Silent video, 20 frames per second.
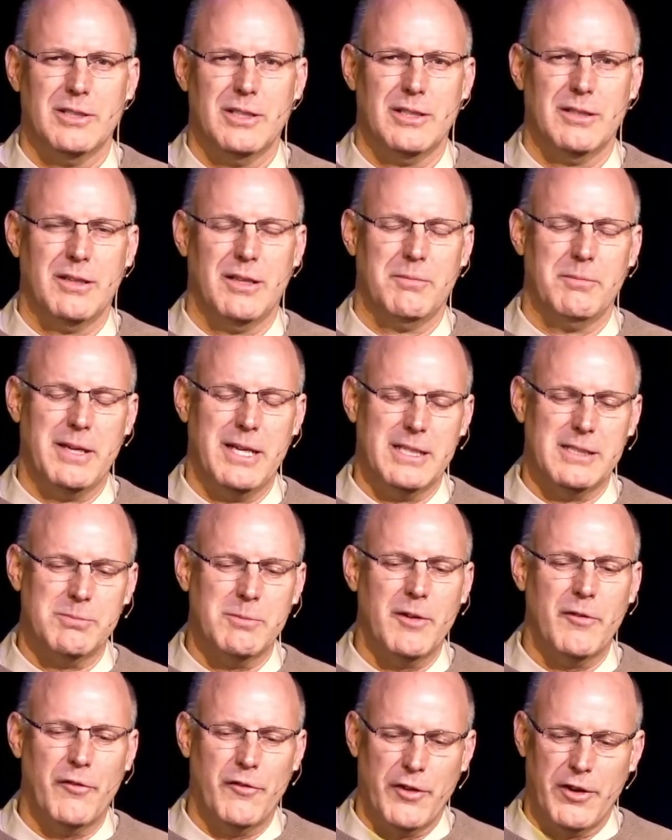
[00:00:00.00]
It makes
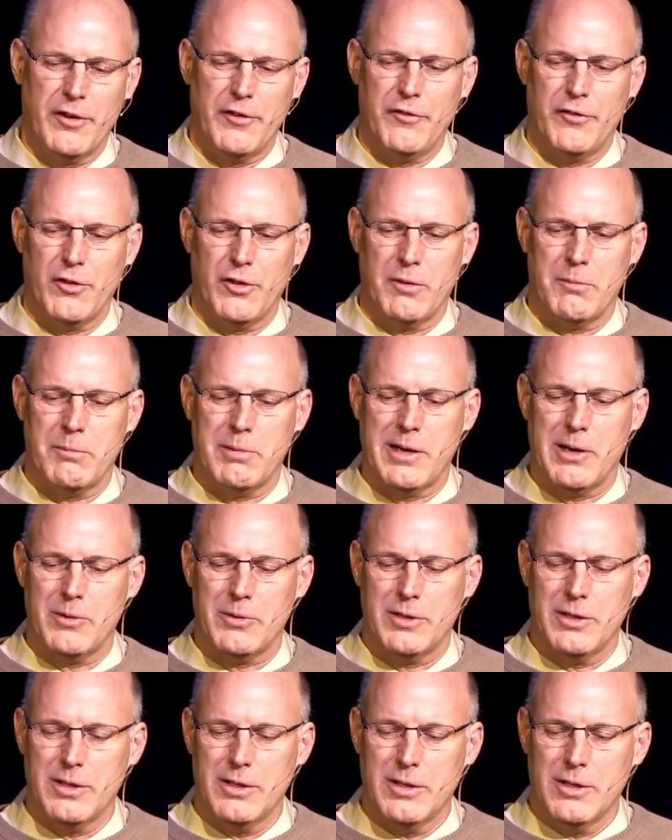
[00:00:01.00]
me fearful
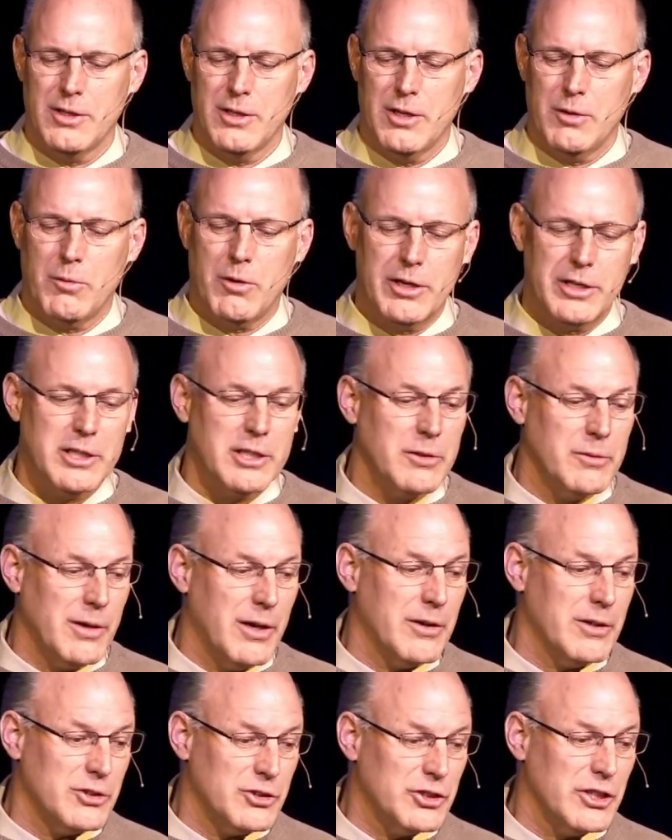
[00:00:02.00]
about wanting to
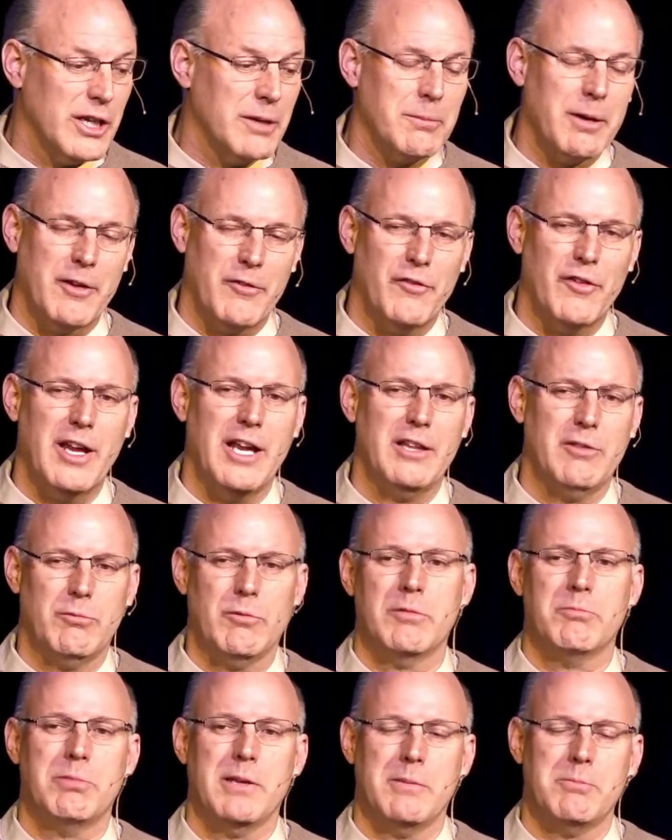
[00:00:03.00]
go out and share my faith
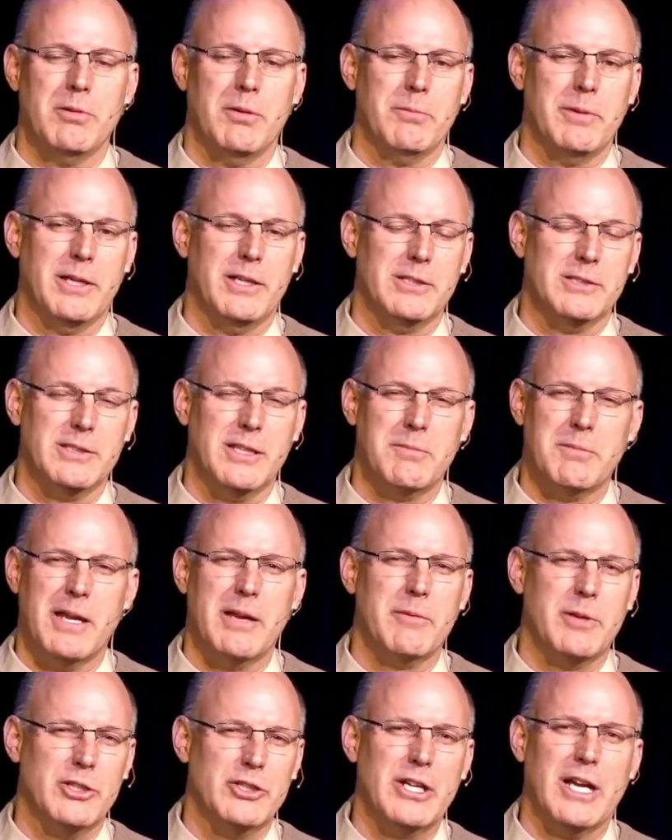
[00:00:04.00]
with people because they
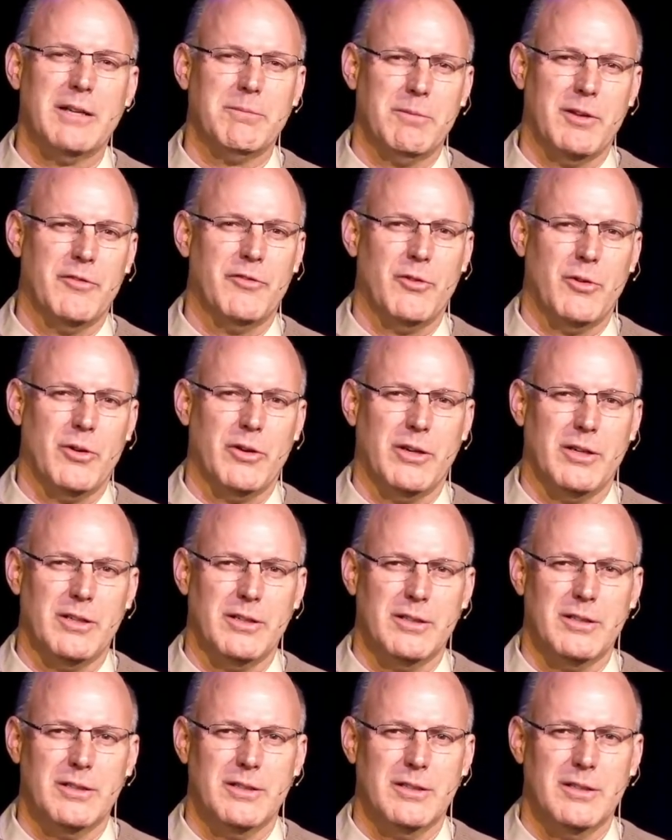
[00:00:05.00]
may reject me for it,
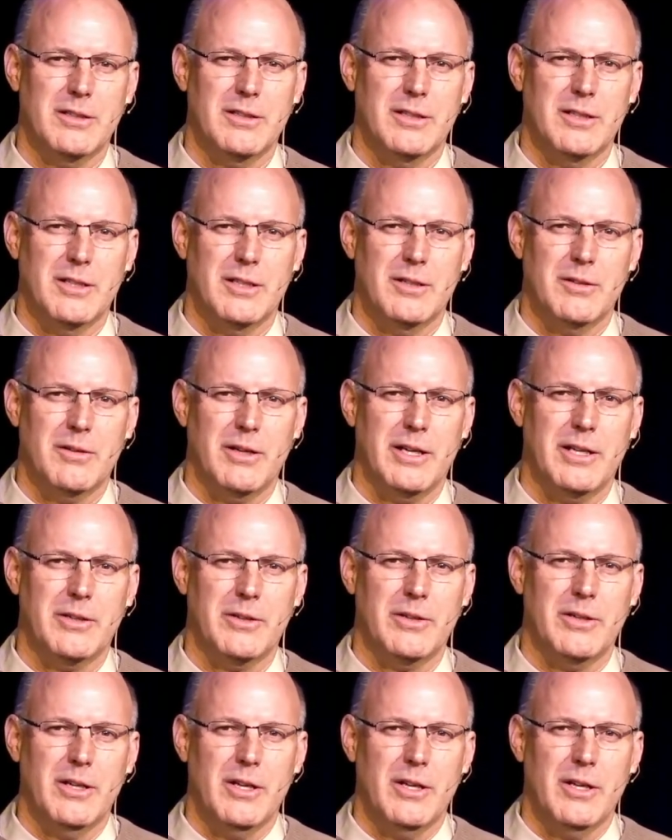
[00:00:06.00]
right?